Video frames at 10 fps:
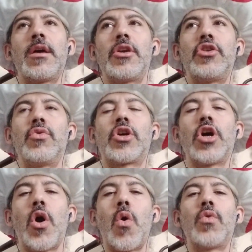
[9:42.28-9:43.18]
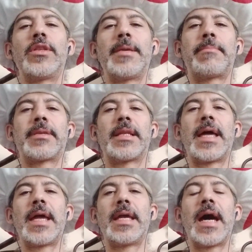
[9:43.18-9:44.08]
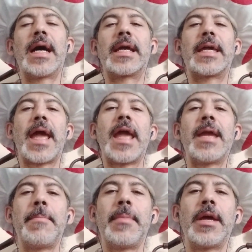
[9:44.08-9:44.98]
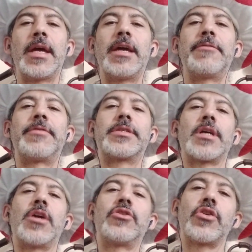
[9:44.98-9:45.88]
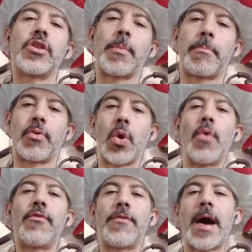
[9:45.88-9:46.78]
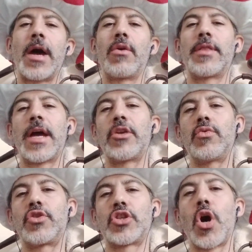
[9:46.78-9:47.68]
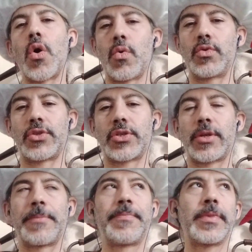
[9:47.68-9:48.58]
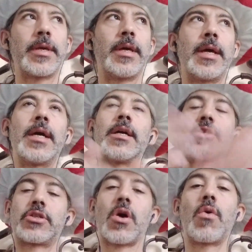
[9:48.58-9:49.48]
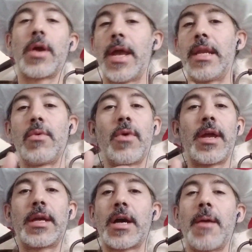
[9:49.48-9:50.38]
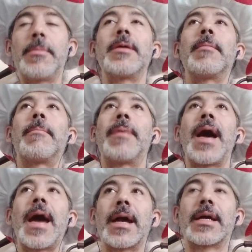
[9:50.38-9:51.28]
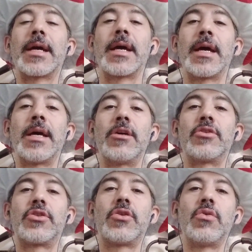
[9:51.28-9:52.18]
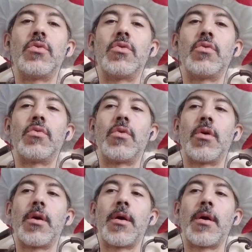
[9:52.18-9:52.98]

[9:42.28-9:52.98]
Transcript: you could only play a game if it's under the profile that you chose. So anyway, coming back to